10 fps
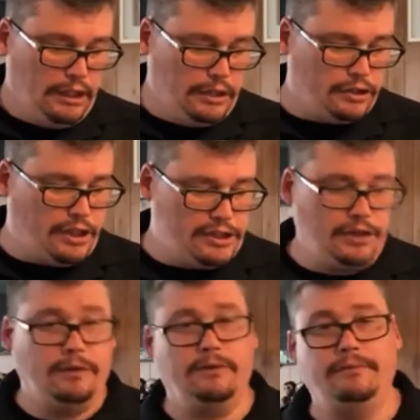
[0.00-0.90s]
There's
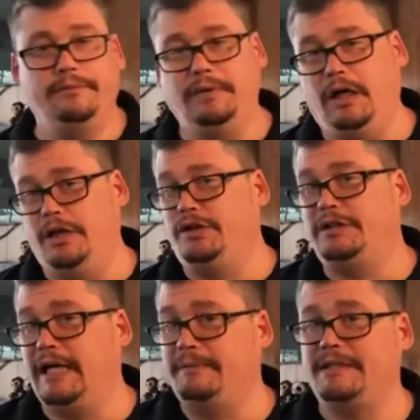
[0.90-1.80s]
also other
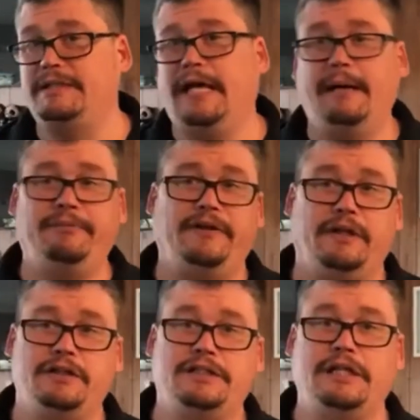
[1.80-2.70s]
types of top
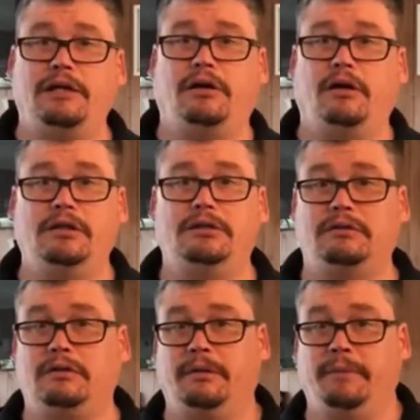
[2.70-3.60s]
feeders that
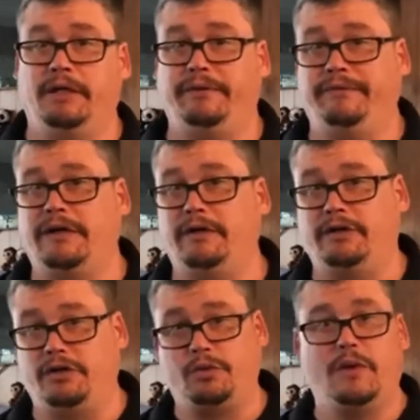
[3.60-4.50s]
aren't the Miller feeder.
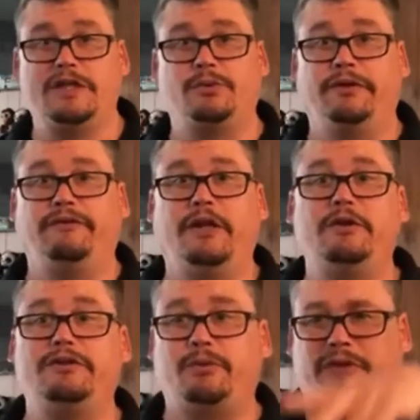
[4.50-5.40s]
There's ones with
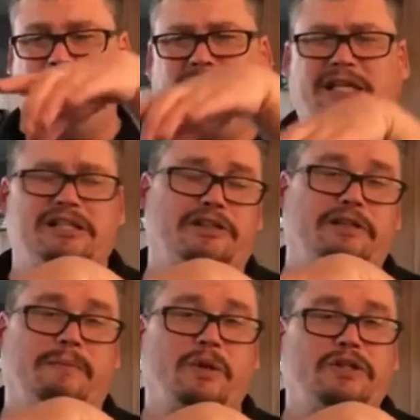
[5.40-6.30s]
floats where the bees are
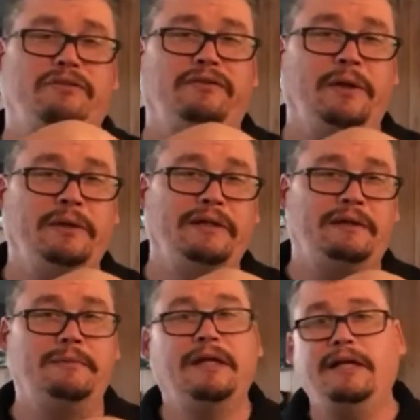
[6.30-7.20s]
supposed to float in
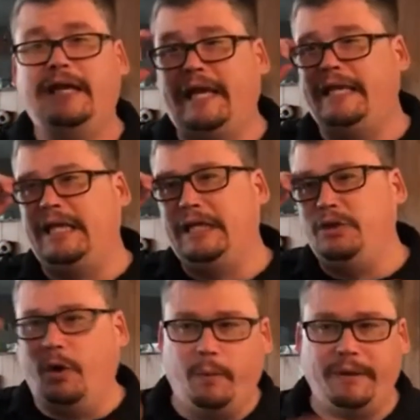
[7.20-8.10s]
them, and then
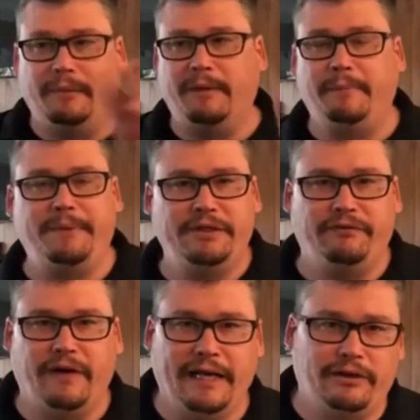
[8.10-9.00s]
you open them up and you
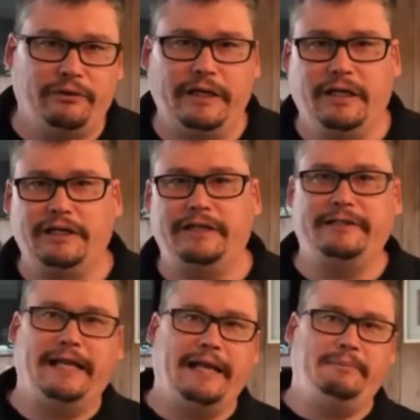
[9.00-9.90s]
find
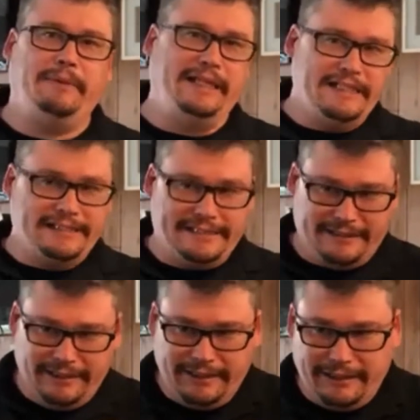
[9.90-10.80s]
300 dead
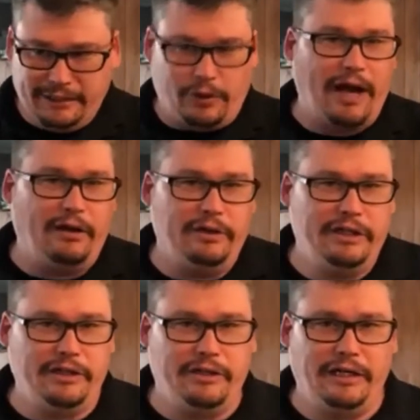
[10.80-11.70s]
bees drowned
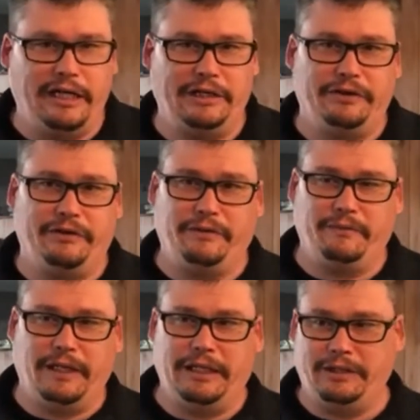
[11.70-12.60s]
in
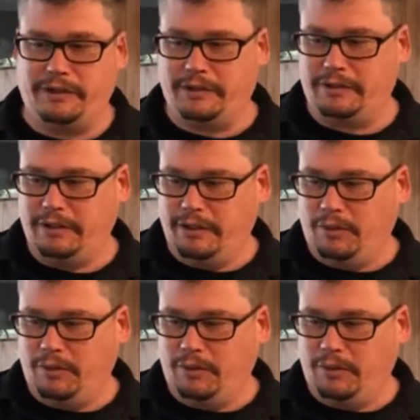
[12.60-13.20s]
your